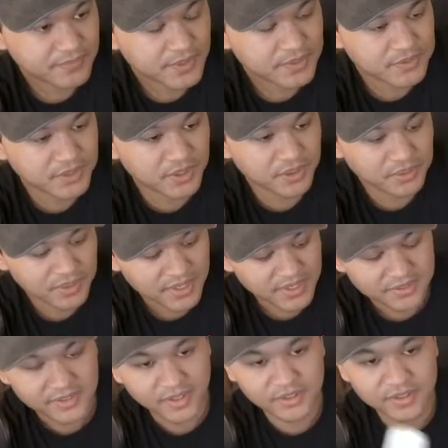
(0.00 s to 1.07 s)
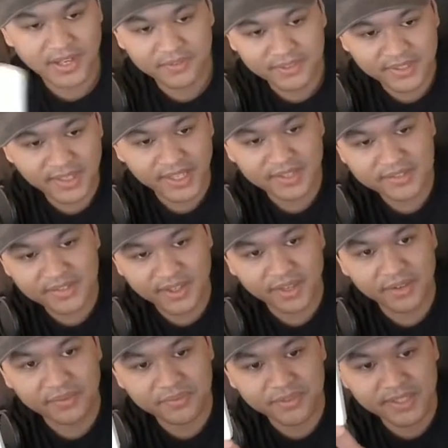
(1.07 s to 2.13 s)
So now you have a case
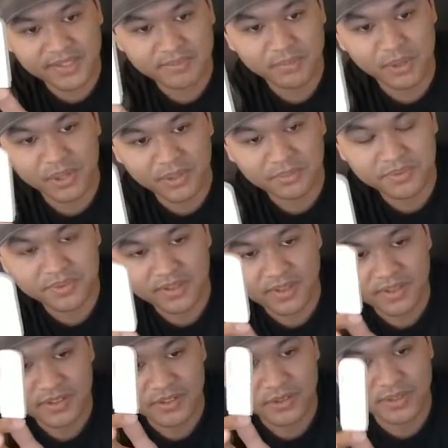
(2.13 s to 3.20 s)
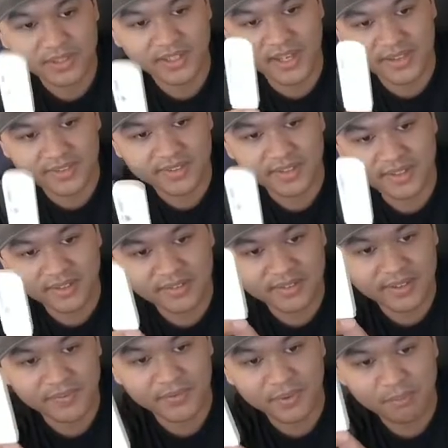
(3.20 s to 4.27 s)
of these modems utilizing
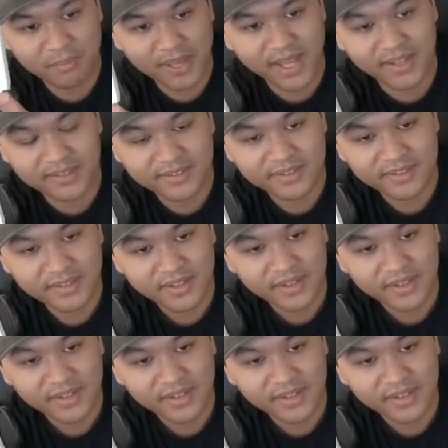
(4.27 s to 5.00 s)
different bands,